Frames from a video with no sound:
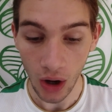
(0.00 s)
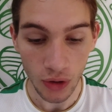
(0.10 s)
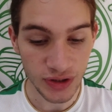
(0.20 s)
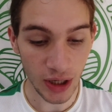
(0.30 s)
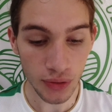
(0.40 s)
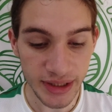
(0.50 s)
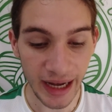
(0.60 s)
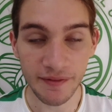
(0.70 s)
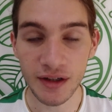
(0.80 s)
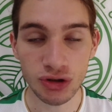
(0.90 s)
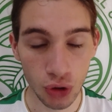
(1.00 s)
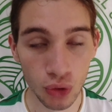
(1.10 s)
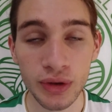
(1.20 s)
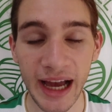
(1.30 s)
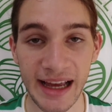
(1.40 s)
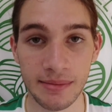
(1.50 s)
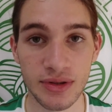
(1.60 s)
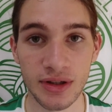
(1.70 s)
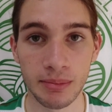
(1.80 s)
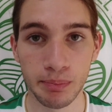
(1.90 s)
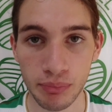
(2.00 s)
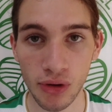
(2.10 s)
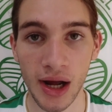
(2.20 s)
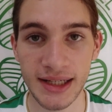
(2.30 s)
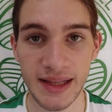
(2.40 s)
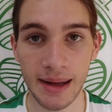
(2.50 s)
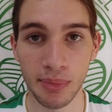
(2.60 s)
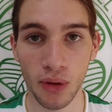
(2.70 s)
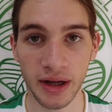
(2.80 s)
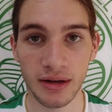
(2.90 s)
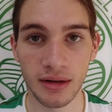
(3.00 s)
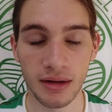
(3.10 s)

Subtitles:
Celtic have 2 games prior to that point.